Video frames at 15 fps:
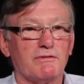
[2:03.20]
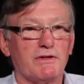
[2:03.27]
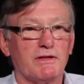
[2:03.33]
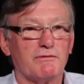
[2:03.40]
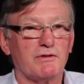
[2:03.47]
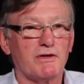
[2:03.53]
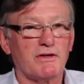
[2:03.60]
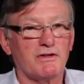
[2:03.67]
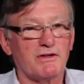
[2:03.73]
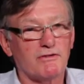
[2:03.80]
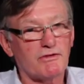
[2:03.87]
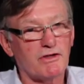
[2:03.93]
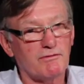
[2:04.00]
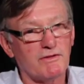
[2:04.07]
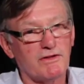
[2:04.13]
you've got to
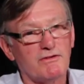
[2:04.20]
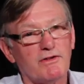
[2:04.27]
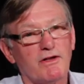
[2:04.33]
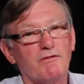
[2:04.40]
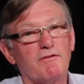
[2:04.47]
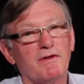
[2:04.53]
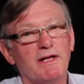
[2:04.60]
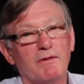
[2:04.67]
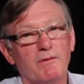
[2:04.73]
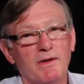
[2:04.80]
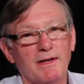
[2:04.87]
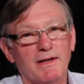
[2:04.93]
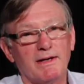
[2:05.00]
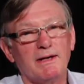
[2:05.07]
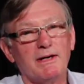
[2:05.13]
discover yourself
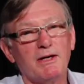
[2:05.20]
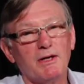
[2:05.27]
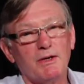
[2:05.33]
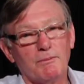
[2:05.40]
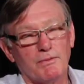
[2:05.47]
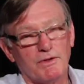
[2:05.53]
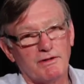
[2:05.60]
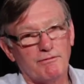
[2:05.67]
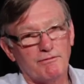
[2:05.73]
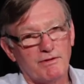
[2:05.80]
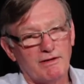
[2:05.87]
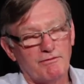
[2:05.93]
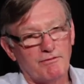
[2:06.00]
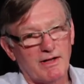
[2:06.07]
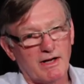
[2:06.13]
anyway. But
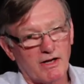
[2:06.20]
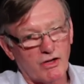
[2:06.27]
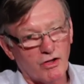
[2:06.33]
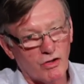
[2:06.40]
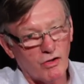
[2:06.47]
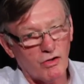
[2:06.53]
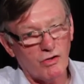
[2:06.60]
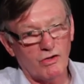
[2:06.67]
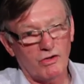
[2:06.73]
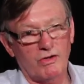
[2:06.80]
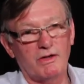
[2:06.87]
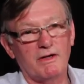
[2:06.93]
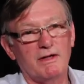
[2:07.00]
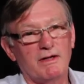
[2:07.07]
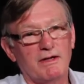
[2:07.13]
if that
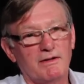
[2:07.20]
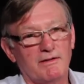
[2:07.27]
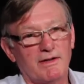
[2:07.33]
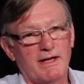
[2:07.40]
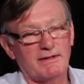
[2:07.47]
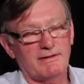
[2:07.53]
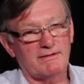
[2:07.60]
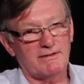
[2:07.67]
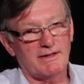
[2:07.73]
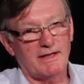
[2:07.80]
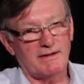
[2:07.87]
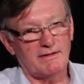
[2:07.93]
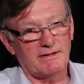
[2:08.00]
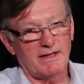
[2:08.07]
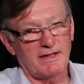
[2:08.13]
core,
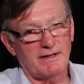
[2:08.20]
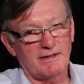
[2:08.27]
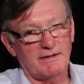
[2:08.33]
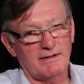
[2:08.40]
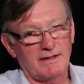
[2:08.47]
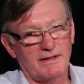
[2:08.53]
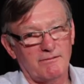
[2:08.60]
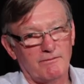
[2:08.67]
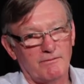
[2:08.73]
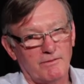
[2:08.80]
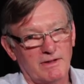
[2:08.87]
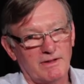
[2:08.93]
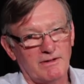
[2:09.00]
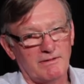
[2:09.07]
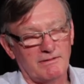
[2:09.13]
that
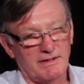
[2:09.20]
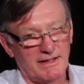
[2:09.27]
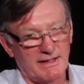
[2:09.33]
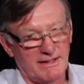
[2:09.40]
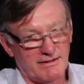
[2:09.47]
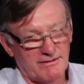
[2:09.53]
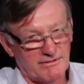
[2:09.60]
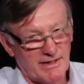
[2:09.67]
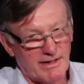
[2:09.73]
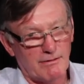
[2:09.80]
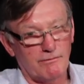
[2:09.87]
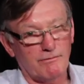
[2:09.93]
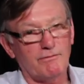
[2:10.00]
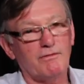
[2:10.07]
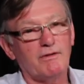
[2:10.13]
real inner
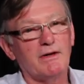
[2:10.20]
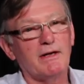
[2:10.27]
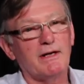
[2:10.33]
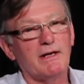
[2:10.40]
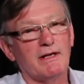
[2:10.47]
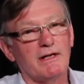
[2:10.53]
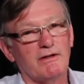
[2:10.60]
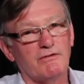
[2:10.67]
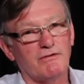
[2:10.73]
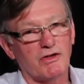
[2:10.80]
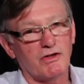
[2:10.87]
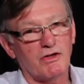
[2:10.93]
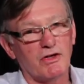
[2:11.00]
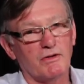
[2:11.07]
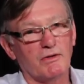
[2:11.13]
self is
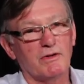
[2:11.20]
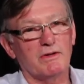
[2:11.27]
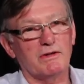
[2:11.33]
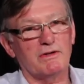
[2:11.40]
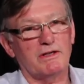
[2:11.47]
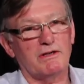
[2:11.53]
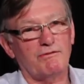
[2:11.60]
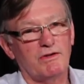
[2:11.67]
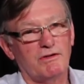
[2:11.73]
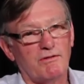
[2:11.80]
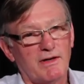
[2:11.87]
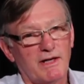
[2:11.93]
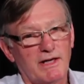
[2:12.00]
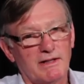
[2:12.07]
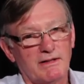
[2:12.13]
secure, and if
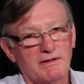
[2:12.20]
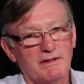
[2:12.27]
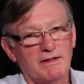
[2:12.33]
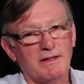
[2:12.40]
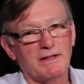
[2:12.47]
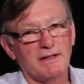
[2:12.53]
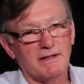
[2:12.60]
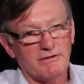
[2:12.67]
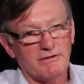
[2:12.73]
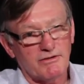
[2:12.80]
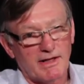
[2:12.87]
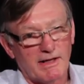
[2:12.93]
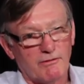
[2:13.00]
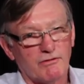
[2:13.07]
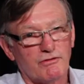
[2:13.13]
you've had
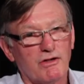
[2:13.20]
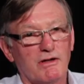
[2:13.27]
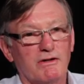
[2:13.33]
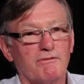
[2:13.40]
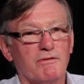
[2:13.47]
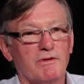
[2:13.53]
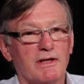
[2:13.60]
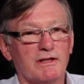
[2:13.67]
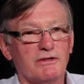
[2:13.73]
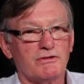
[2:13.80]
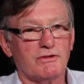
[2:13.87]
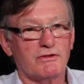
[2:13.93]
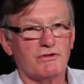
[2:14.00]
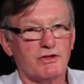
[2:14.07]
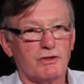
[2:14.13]
sound, solid
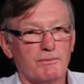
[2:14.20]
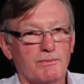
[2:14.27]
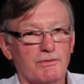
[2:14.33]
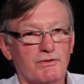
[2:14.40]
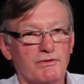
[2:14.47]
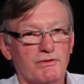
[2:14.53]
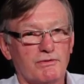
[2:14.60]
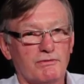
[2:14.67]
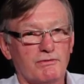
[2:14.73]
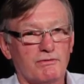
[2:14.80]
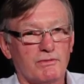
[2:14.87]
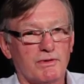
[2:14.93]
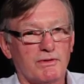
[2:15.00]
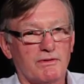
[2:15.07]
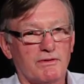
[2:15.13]
relationships
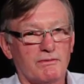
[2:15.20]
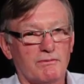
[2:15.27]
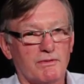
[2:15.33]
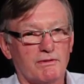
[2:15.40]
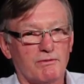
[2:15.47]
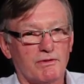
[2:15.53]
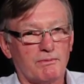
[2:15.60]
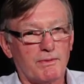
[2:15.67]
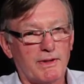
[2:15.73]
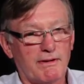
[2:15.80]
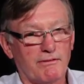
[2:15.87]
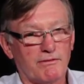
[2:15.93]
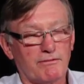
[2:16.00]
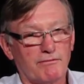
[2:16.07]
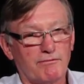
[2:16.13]
with
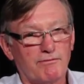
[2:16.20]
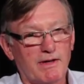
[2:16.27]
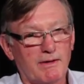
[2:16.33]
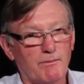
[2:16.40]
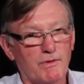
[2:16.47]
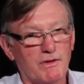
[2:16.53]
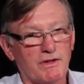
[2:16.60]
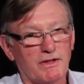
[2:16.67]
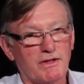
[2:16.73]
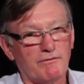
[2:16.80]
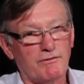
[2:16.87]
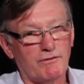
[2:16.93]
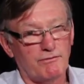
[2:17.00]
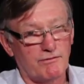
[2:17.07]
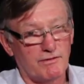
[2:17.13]
parents and family, and
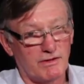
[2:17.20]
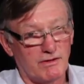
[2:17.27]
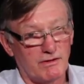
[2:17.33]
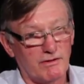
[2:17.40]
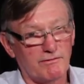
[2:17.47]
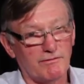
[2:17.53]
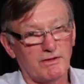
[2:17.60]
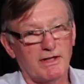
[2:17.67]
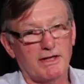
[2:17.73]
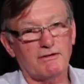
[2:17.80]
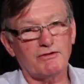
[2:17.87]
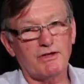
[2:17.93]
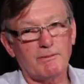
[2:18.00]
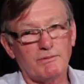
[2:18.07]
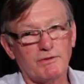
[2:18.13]
if you feel loved and
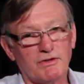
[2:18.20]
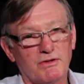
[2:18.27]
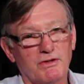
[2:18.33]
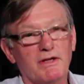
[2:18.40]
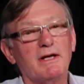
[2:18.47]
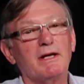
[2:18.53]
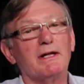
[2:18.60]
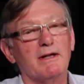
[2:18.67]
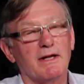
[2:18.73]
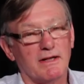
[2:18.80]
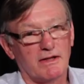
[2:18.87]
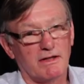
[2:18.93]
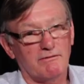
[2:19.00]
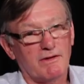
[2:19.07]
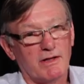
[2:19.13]
accepted,
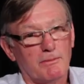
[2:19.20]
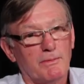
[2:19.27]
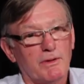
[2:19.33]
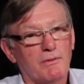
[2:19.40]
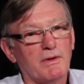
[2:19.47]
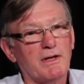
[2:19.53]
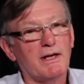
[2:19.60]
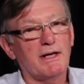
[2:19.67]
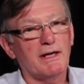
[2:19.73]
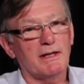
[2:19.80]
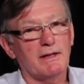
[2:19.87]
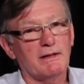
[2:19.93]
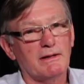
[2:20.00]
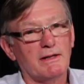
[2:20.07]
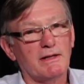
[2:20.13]
then you develop
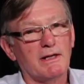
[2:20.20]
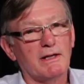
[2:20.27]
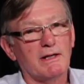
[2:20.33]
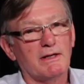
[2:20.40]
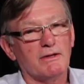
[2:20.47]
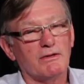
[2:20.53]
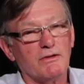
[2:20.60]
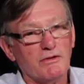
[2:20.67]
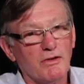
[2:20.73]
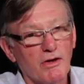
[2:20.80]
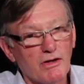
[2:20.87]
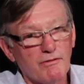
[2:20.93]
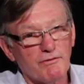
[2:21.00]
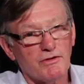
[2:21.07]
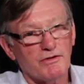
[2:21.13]
okay.
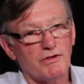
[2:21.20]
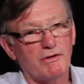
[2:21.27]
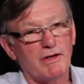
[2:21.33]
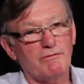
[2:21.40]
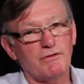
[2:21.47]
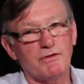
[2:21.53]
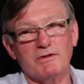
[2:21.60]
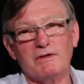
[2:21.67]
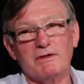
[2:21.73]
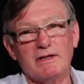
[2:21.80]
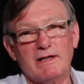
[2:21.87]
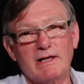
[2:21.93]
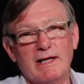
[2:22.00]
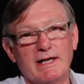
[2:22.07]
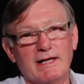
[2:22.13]
None of us are ever
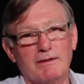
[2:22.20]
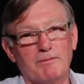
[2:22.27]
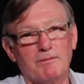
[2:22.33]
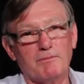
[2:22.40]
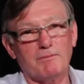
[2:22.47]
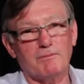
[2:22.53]
like